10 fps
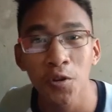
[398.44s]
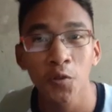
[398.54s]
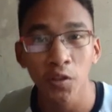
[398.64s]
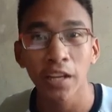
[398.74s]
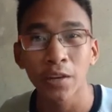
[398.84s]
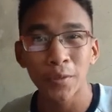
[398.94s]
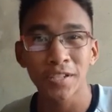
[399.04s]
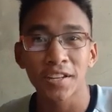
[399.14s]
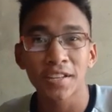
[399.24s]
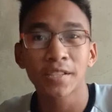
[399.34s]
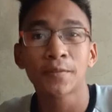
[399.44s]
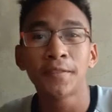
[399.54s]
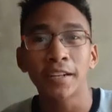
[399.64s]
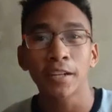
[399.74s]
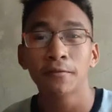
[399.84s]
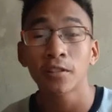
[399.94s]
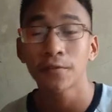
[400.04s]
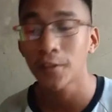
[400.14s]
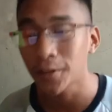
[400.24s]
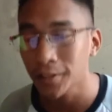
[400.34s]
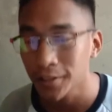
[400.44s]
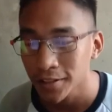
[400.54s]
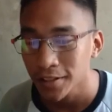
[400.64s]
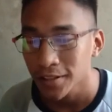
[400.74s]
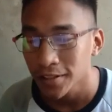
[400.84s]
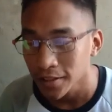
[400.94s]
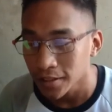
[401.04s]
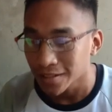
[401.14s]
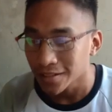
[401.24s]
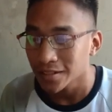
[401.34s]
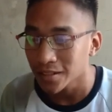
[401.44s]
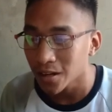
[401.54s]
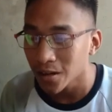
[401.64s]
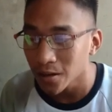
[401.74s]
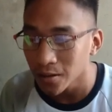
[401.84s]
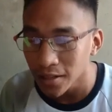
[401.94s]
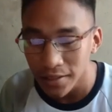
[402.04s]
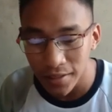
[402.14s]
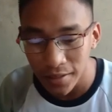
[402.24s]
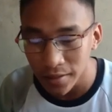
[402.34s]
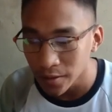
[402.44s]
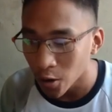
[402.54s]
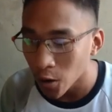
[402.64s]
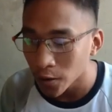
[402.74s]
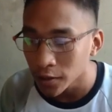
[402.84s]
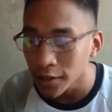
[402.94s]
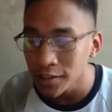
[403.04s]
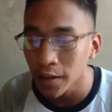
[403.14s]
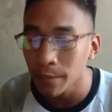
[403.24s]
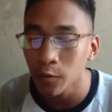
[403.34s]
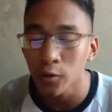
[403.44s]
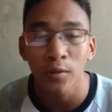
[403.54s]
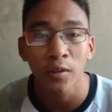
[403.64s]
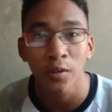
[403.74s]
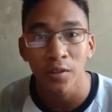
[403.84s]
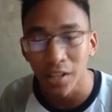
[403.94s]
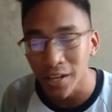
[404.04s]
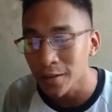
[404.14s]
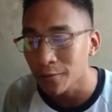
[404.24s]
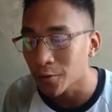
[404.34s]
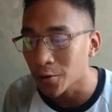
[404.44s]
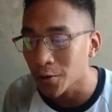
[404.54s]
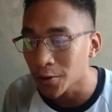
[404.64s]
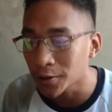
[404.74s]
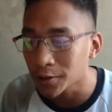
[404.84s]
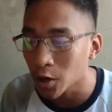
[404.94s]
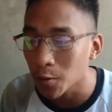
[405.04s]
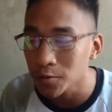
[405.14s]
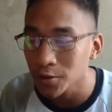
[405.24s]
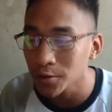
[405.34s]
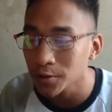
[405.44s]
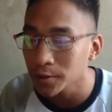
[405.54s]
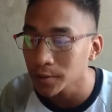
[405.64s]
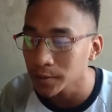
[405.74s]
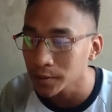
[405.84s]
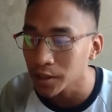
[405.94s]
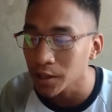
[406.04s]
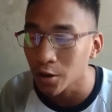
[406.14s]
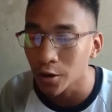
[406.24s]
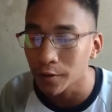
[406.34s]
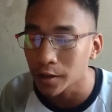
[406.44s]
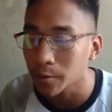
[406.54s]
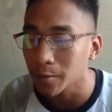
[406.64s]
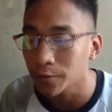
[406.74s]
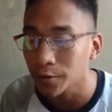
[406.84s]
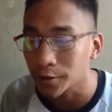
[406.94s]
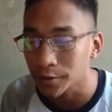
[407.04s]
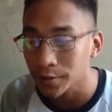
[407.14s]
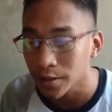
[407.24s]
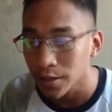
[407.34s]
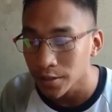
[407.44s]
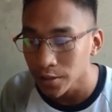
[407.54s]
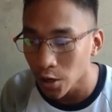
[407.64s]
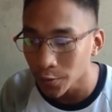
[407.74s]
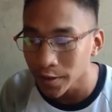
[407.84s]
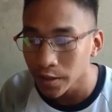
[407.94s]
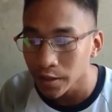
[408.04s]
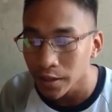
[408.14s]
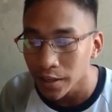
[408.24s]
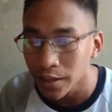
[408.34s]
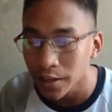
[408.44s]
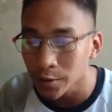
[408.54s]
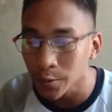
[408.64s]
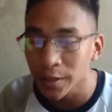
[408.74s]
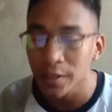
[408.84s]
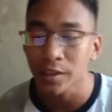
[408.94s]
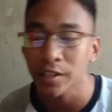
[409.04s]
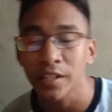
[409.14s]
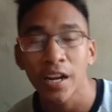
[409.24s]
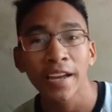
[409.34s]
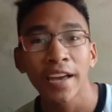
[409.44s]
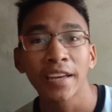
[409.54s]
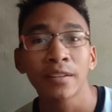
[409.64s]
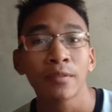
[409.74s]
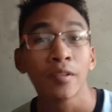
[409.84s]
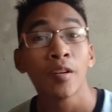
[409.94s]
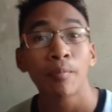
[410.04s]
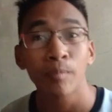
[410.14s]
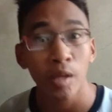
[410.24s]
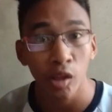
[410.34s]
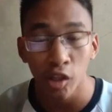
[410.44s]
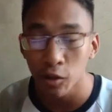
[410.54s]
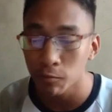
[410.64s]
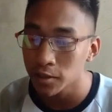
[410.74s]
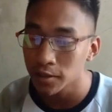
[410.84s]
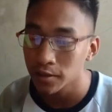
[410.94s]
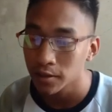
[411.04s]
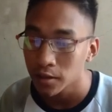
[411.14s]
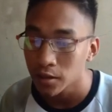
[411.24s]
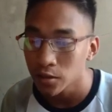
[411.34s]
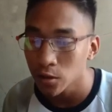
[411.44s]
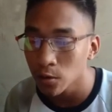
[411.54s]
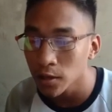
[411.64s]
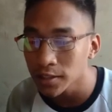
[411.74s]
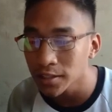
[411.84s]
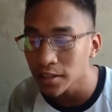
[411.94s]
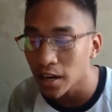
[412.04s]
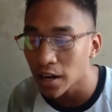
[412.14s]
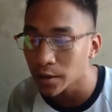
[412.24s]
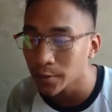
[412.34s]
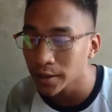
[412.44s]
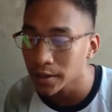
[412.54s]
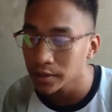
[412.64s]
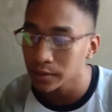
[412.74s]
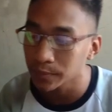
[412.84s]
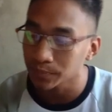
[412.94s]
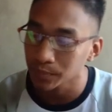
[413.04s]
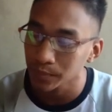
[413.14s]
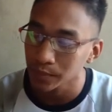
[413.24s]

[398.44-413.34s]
option 3, which is variable 4. So let's input 3 for option 3 or variable 4. So we enter again min terms. So let's try with